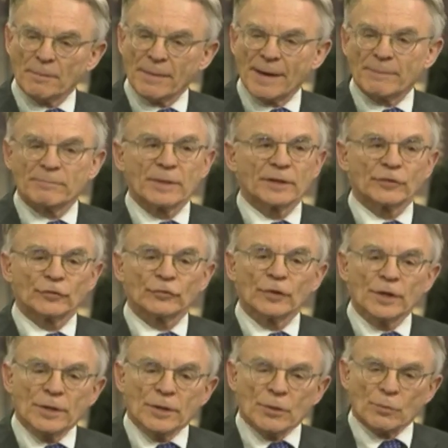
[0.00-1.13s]
amendments
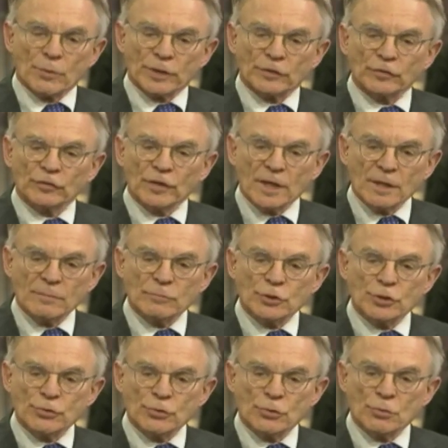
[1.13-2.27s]
which seem
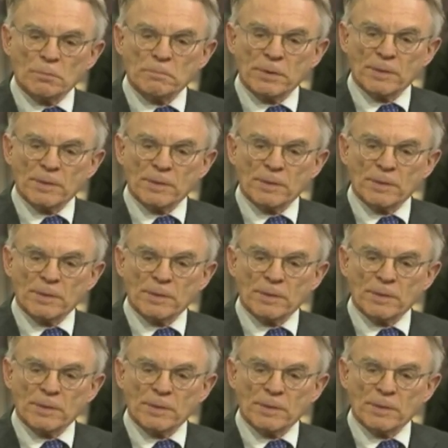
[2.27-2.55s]
to